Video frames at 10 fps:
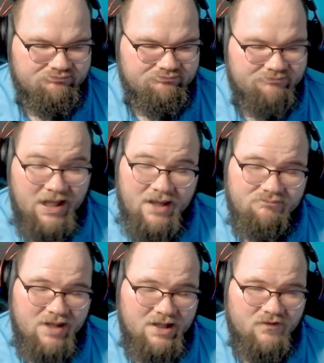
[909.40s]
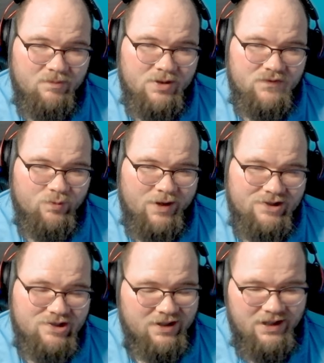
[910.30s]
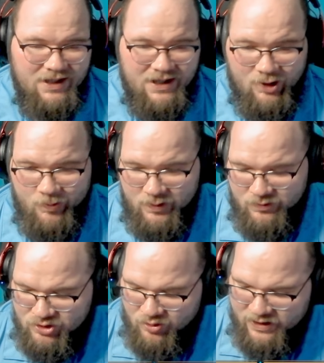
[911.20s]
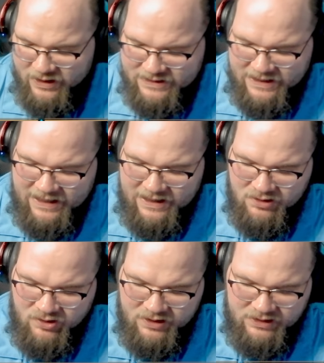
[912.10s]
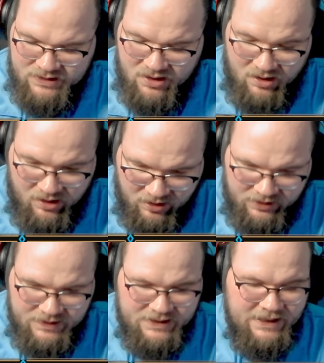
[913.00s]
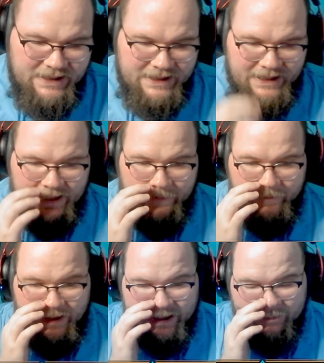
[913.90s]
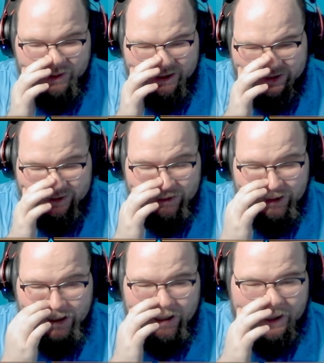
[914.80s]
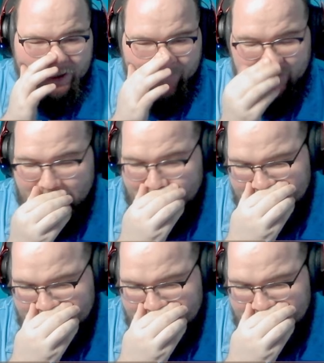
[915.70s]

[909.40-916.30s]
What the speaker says: yeah, thank you very much for watching. I hope you enjoyed us taking a look at these cards, my opinion, and